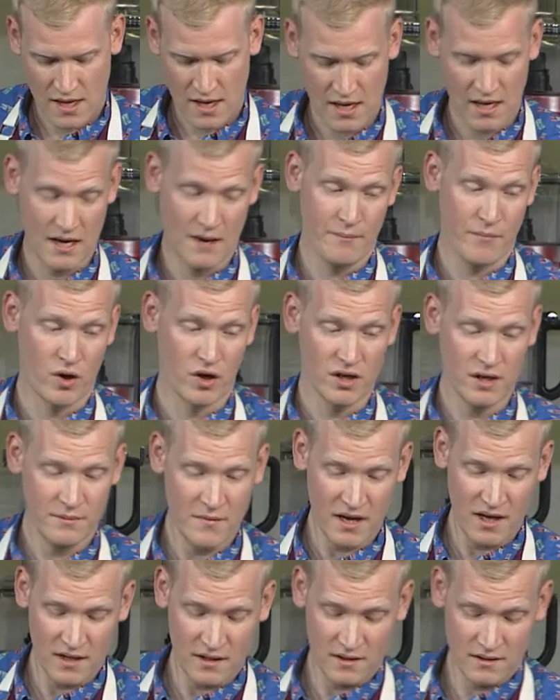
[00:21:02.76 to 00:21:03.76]
And I'm burning
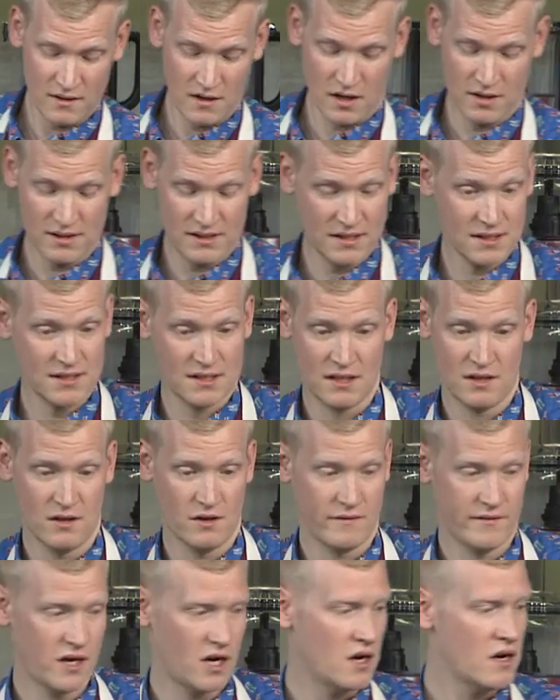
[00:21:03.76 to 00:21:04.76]
my nonstick skillet
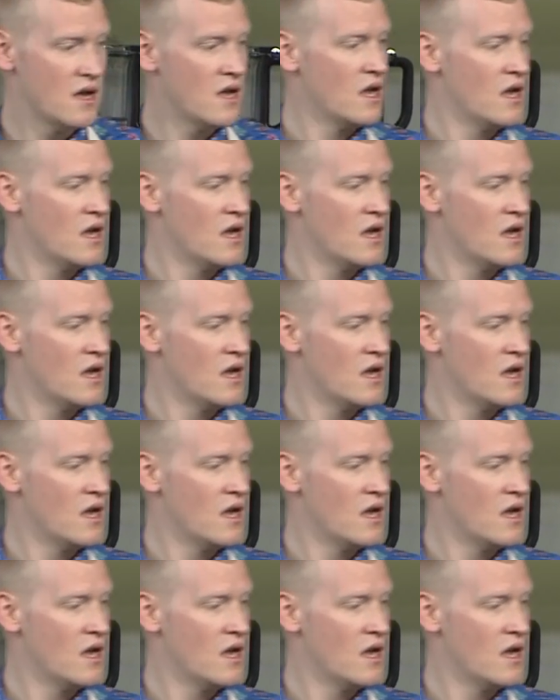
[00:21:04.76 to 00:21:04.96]
over here.